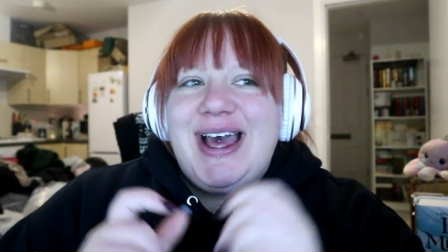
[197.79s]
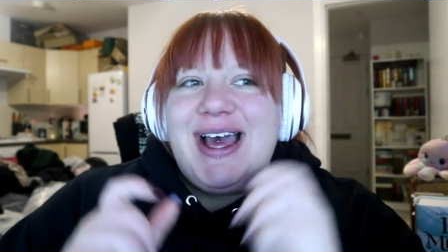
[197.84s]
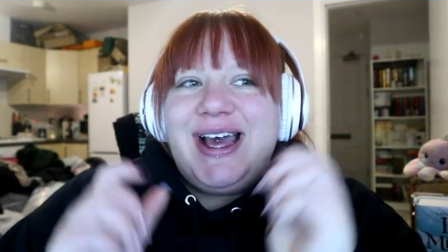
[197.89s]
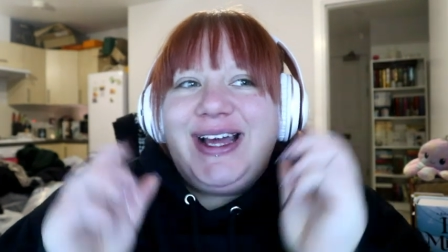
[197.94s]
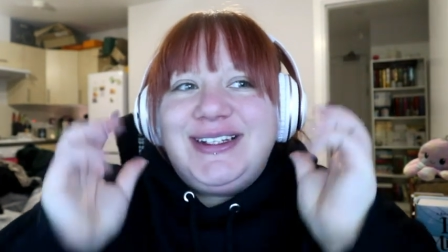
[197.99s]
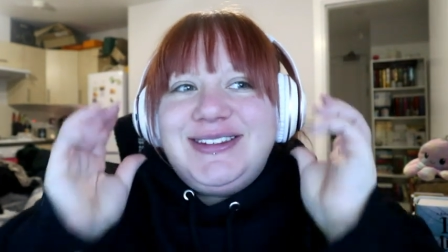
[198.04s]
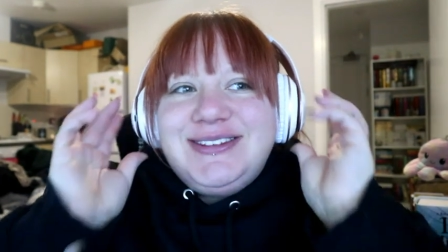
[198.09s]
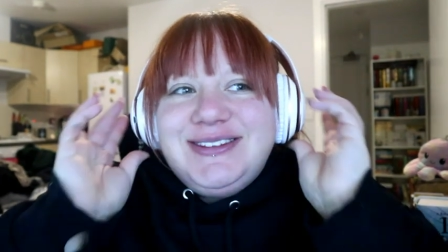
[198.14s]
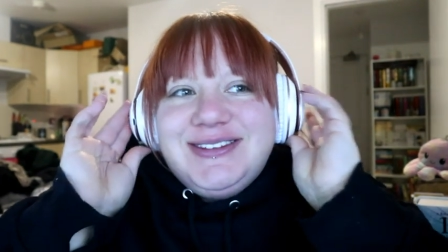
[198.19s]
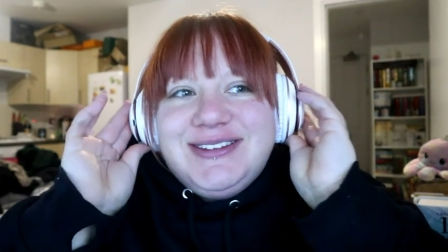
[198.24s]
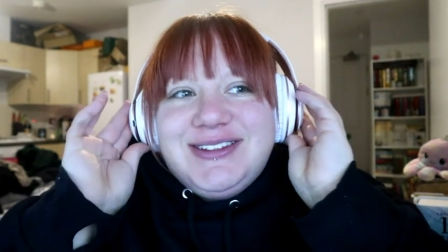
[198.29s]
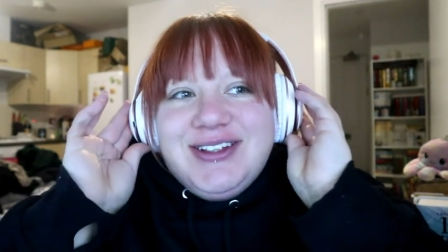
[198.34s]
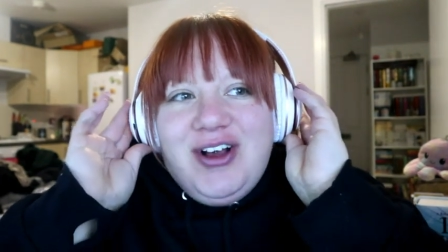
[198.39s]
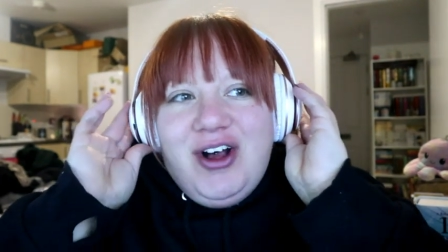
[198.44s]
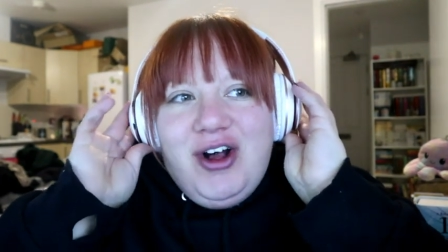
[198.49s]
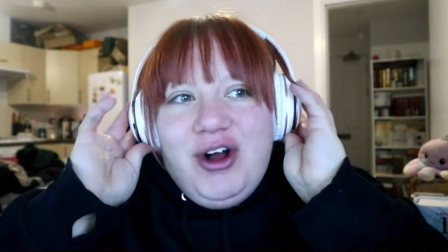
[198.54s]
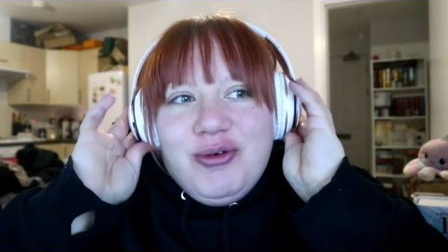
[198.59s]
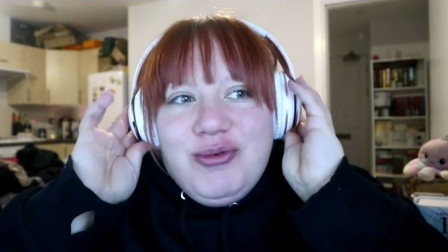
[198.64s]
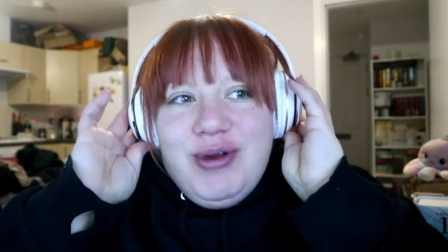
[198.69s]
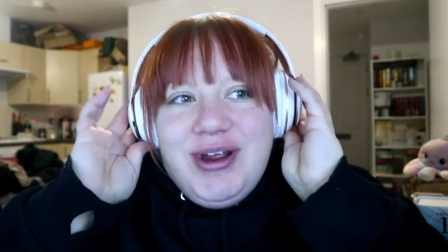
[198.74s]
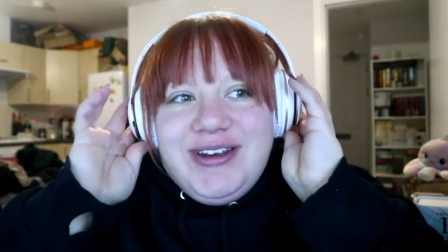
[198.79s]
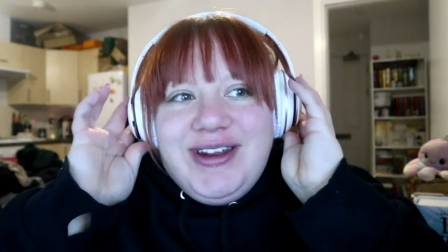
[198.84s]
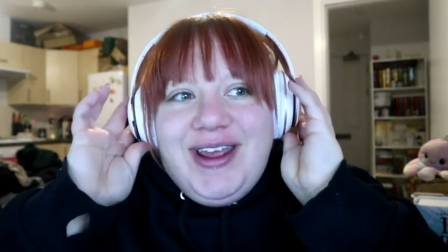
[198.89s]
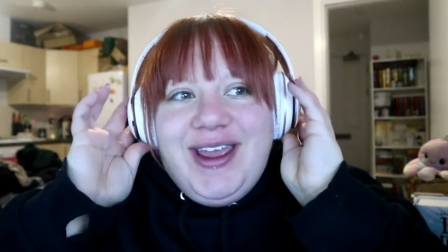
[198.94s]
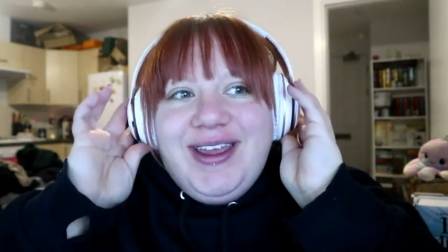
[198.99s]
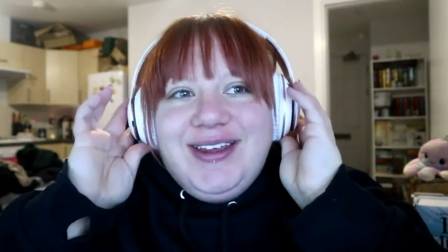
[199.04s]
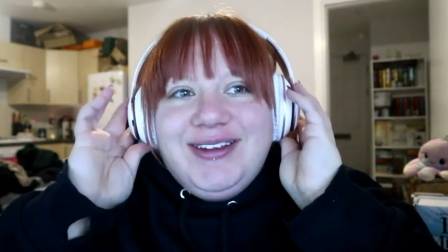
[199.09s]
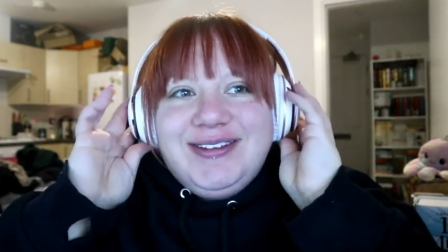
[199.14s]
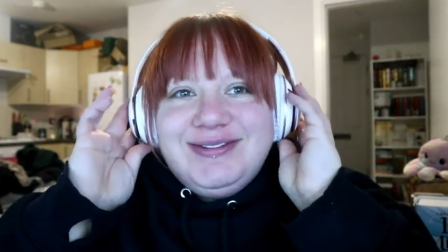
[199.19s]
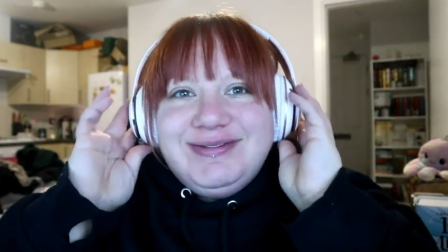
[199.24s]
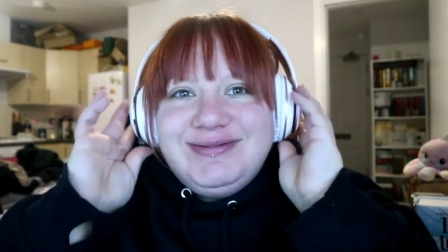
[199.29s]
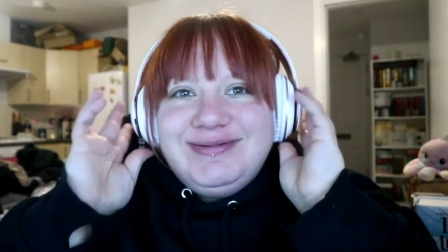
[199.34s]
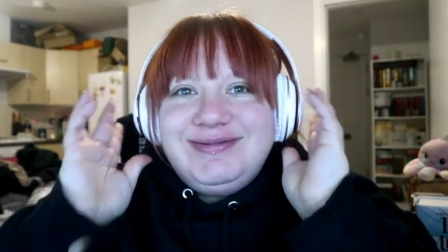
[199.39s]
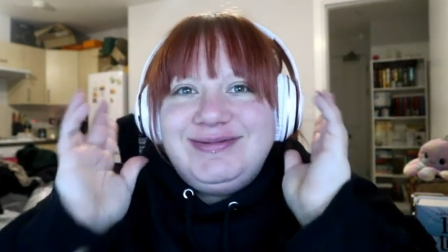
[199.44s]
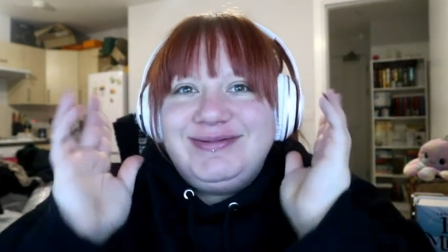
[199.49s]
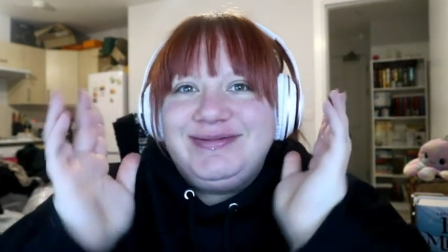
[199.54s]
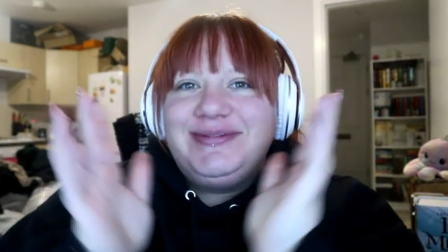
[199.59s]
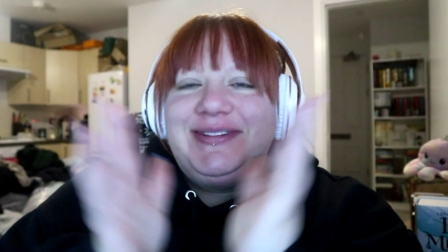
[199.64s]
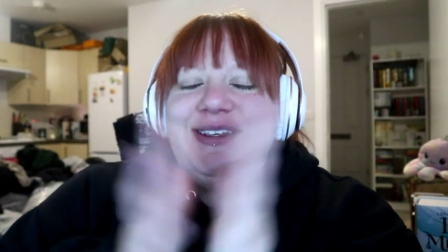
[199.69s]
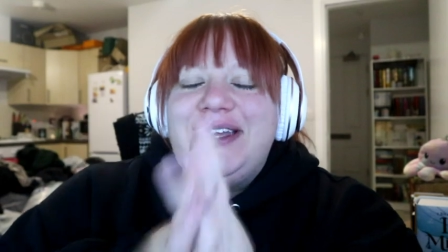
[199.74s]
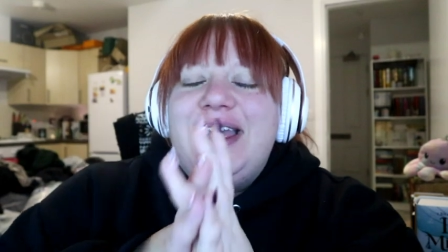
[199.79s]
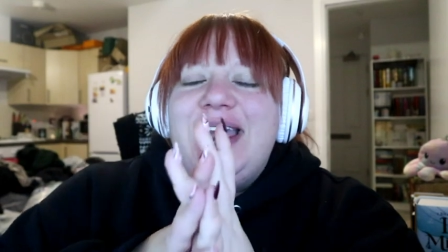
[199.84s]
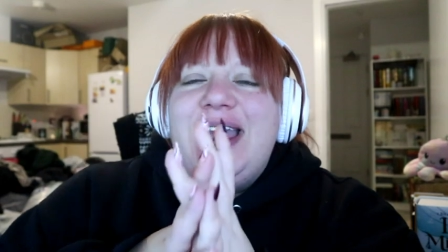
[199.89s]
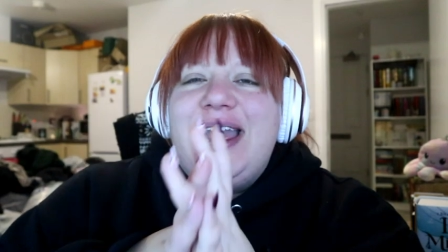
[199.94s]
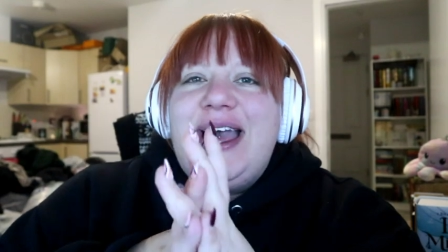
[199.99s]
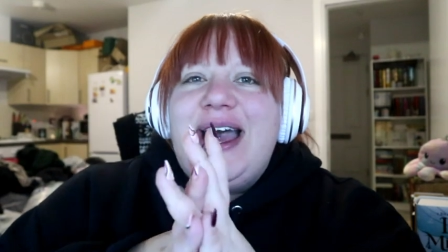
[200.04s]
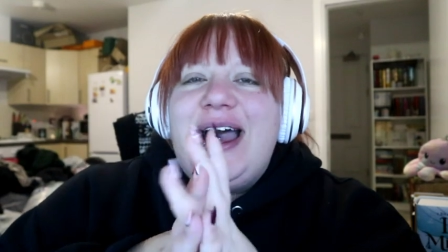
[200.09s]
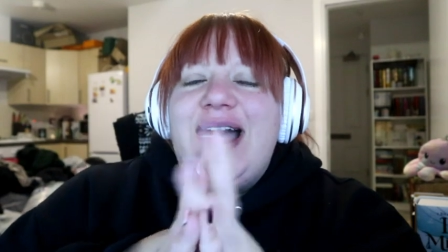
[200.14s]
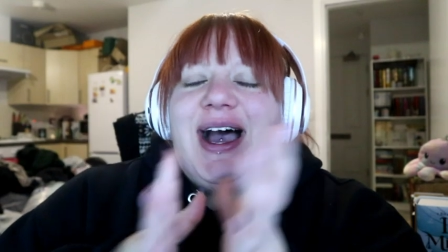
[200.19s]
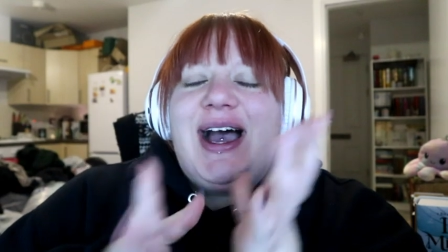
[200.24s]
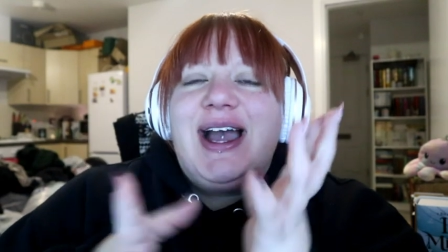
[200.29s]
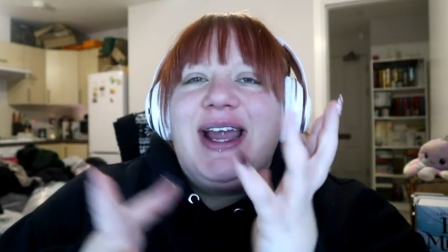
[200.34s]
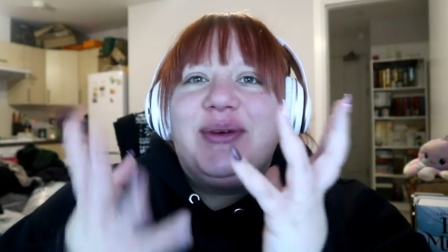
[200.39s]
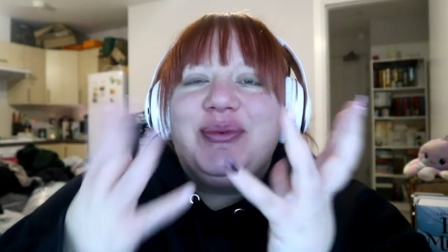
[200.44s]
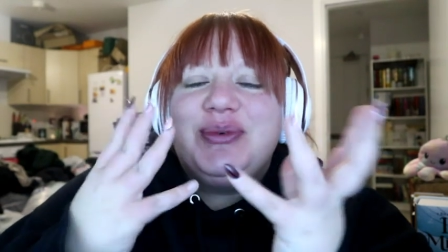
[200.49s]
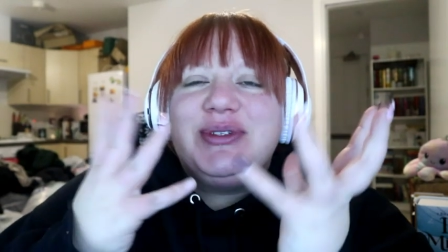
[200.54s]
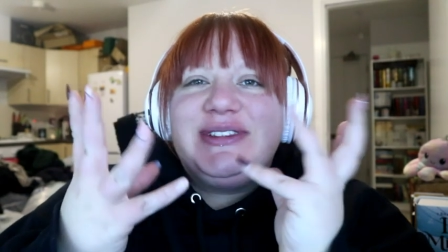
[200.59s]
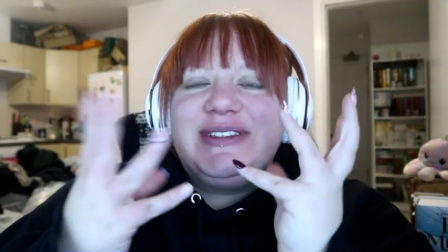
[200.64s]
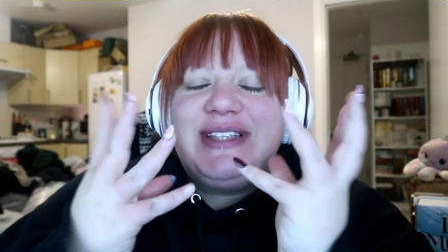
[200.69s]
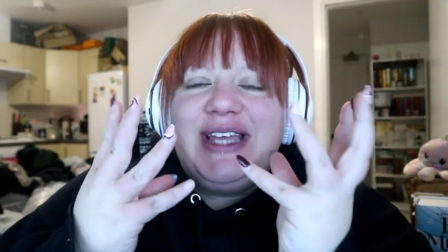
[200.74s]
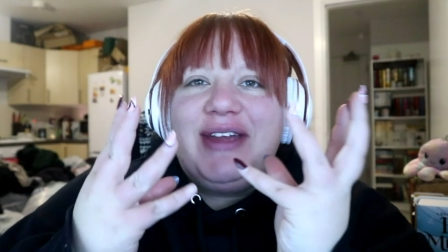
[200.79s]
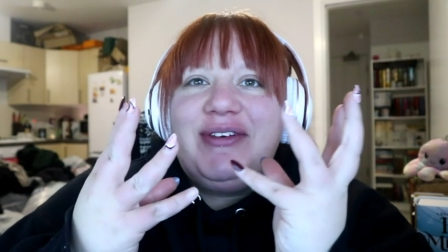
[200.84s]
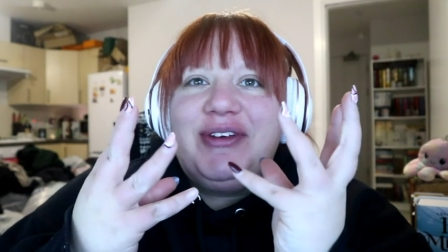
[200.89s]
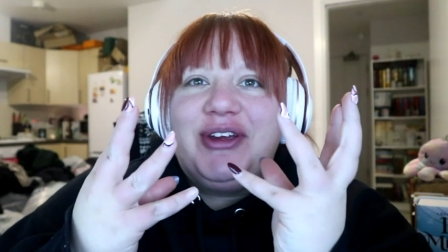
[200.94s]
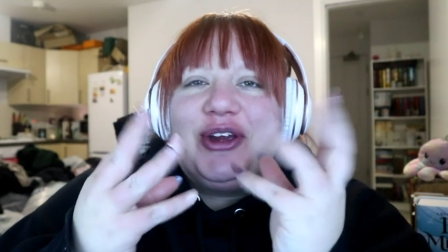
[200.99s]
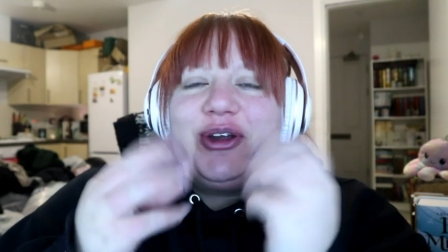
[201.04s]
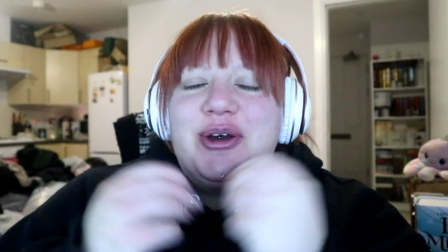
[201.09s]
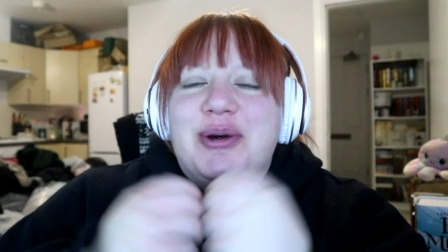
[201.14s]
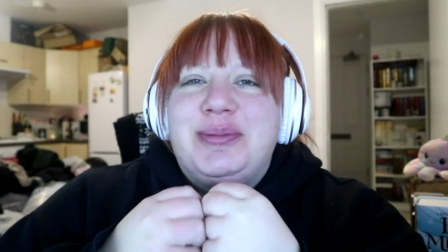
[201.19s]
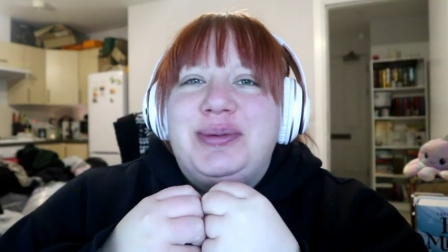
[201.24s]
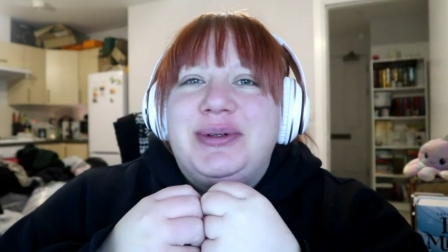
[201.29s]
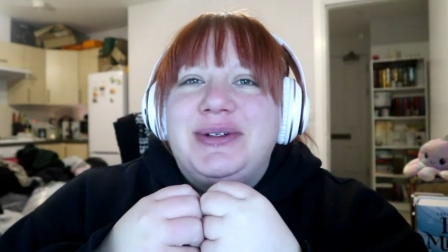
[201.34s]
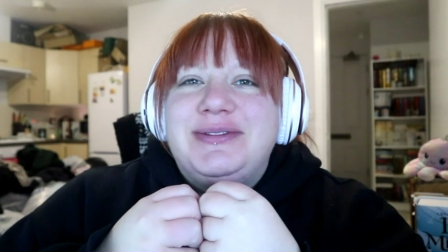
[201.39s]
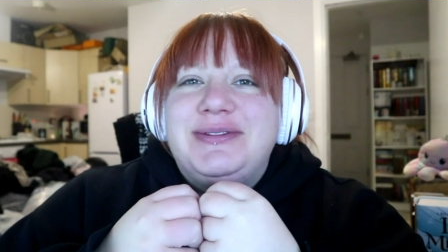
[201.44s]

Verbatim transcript: and already I was tearing up.